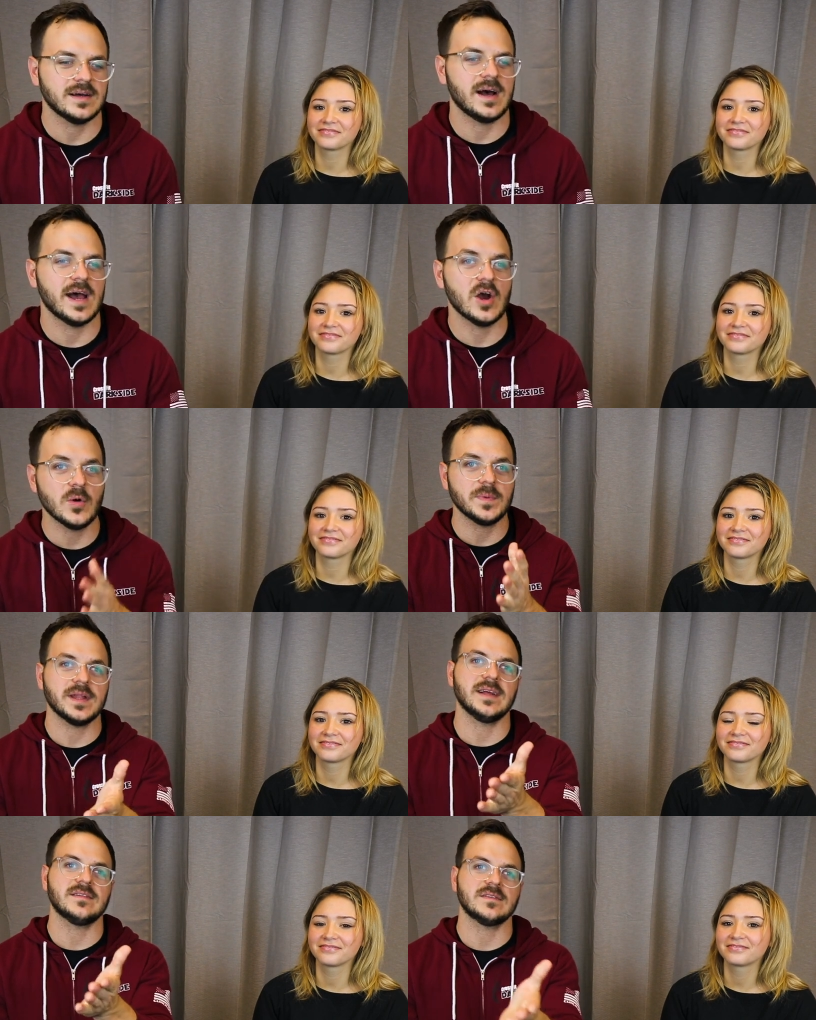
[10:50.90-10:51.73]
Speaker 1: I hope
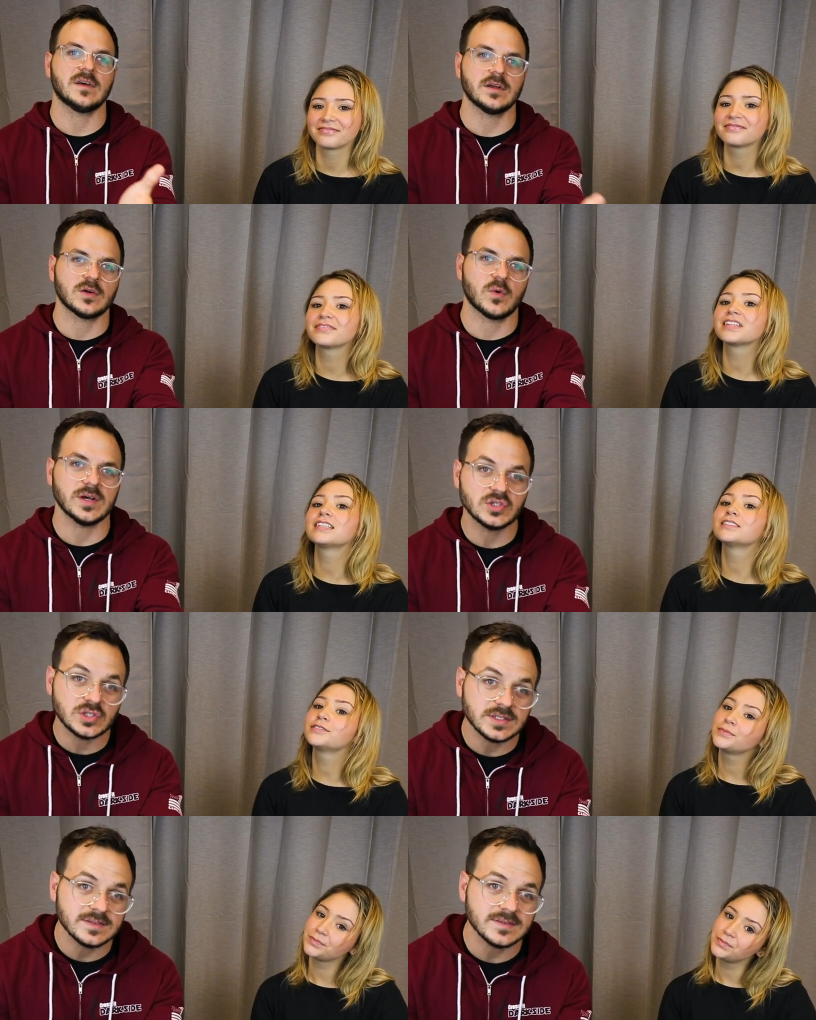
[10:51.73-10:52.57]
that answers all your
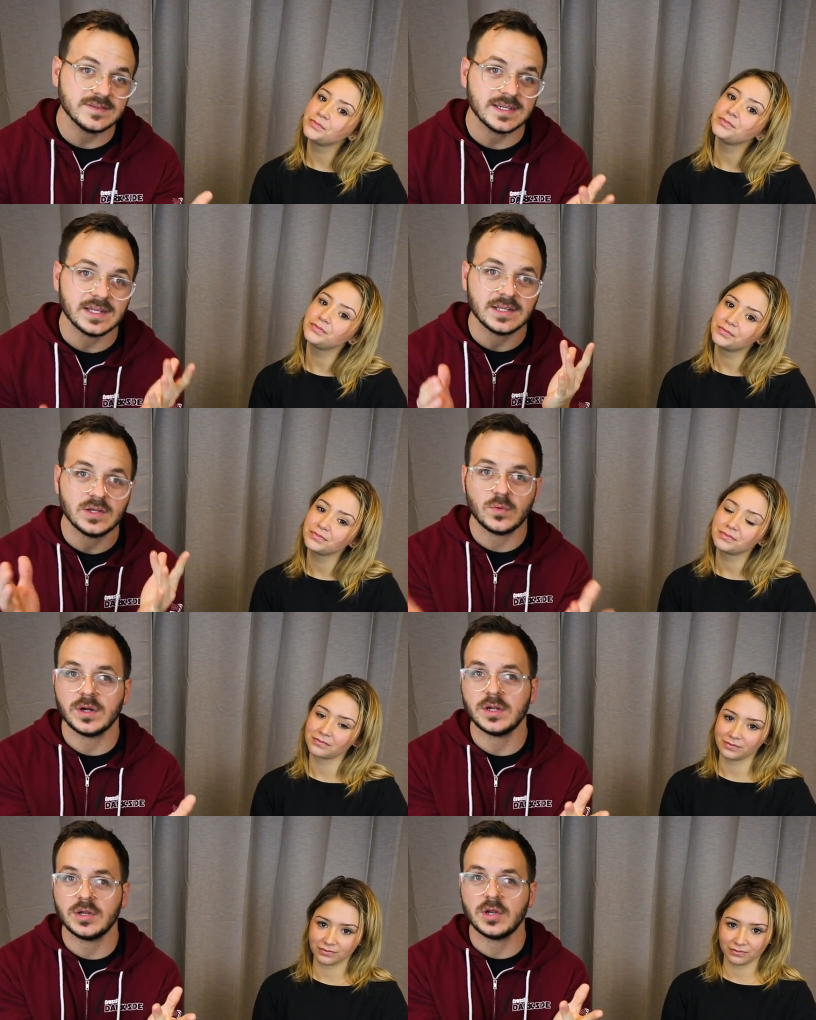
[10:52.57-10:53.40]
questions, anything you
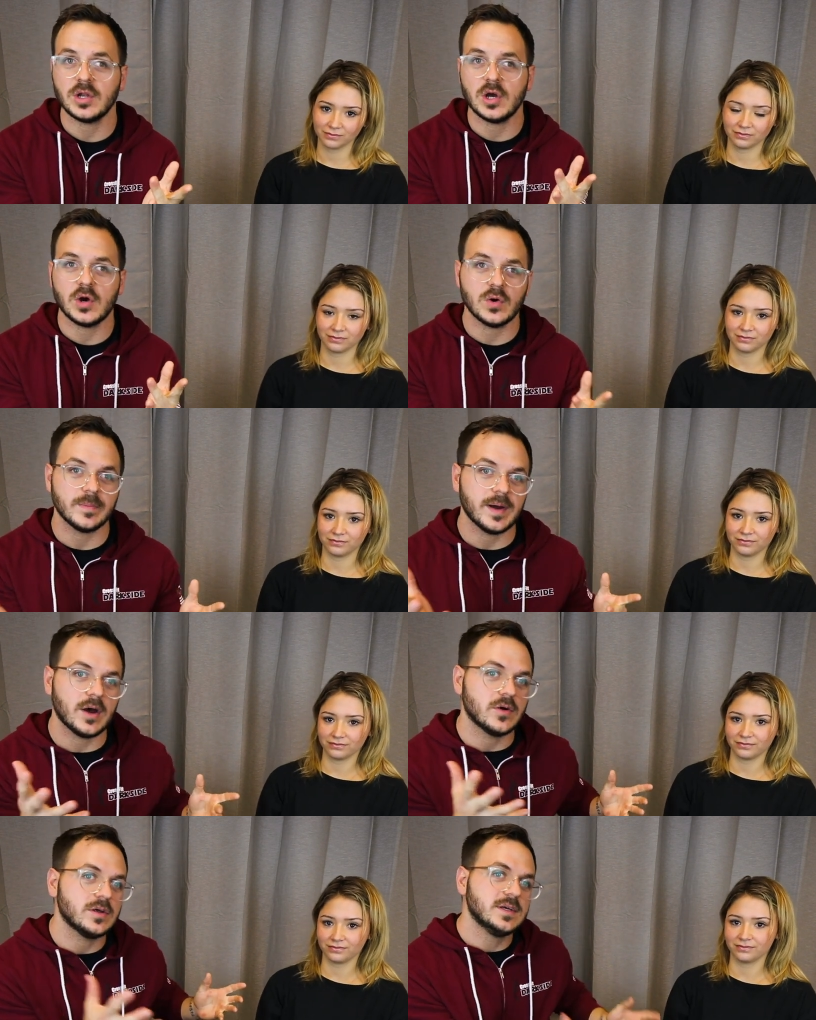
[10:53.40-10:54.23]
wanted to know
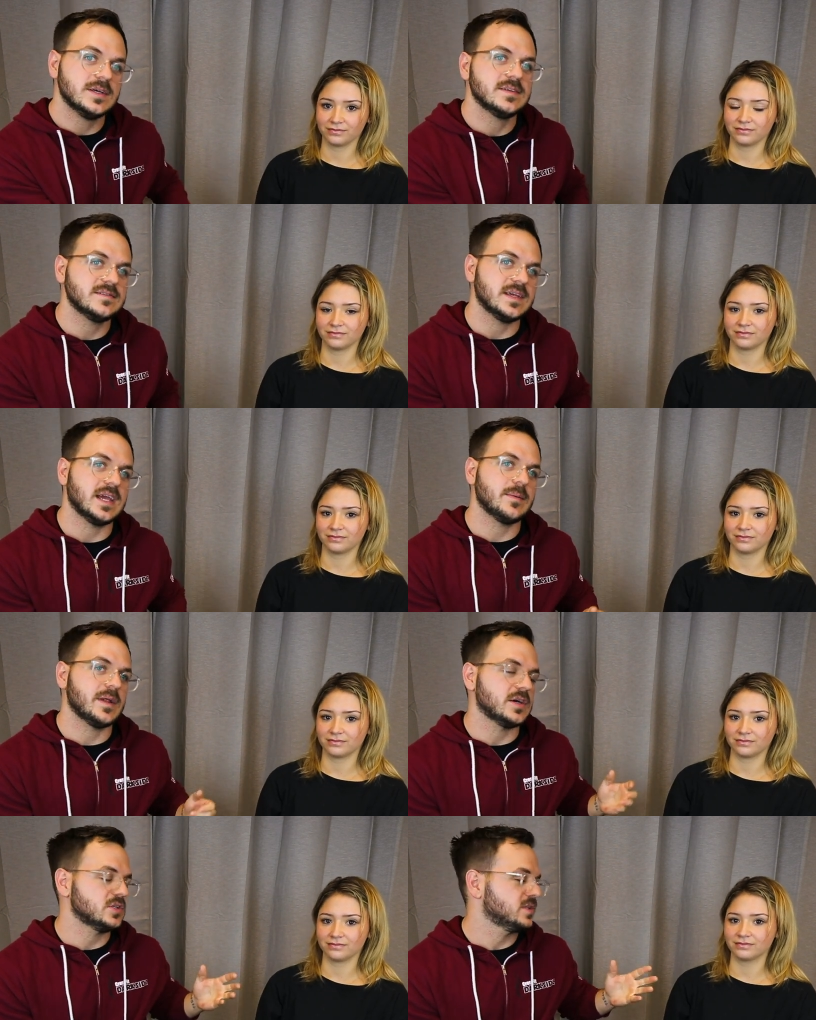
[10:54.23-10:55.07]
about
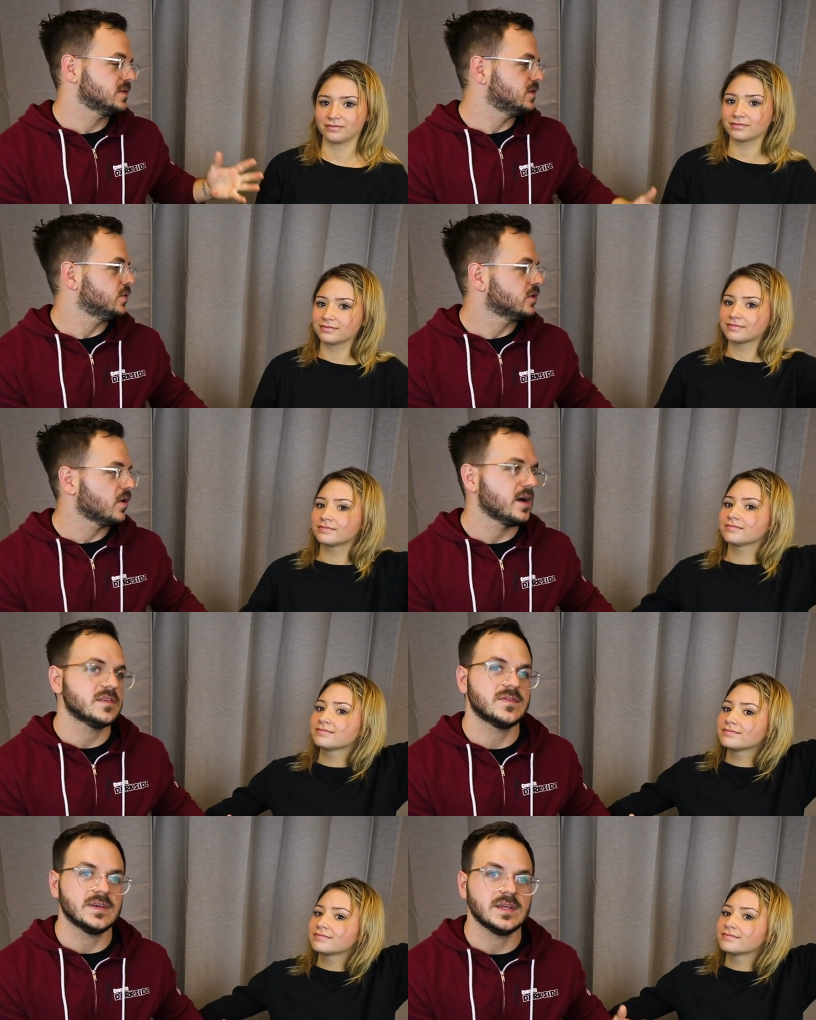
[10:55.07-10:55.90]
Sam and how she's doing
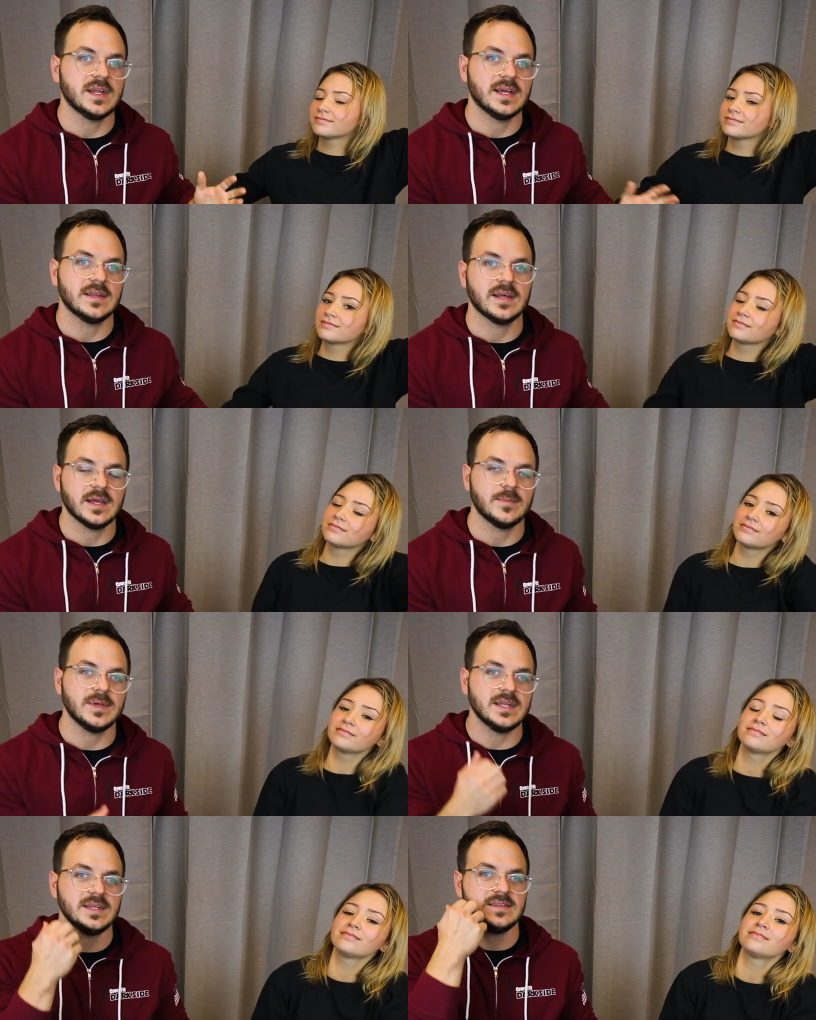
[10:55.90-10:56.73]
CrossFit and
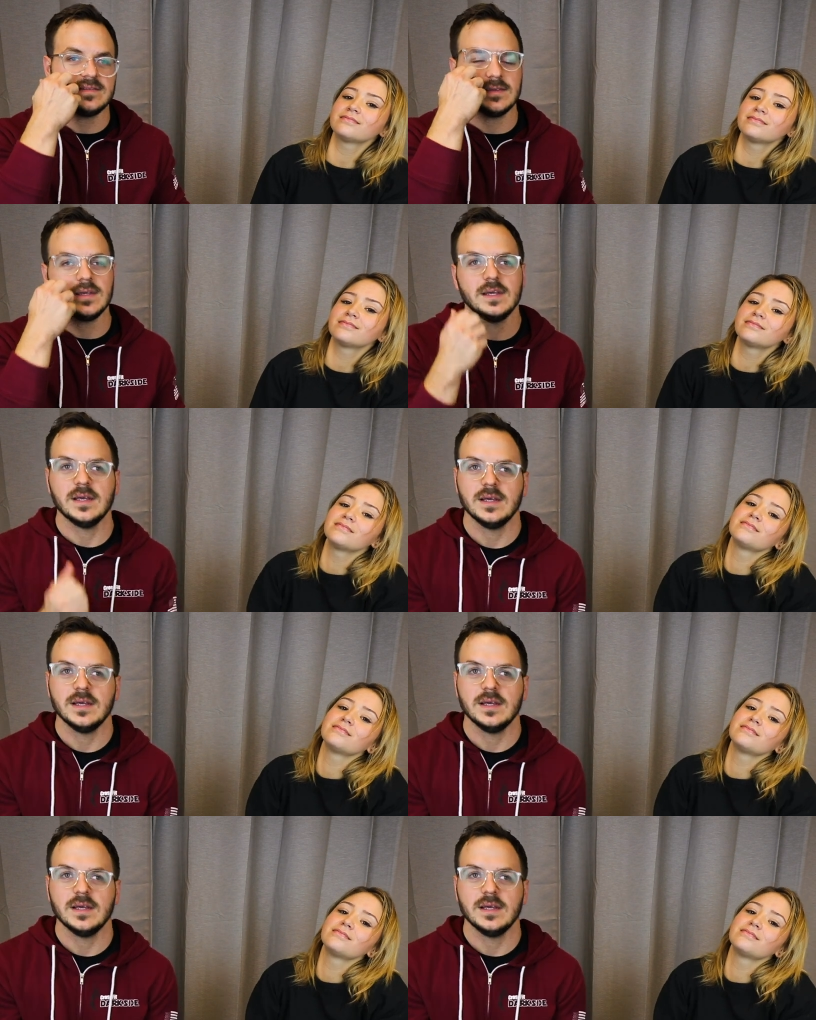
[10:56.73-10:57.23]
diabetes.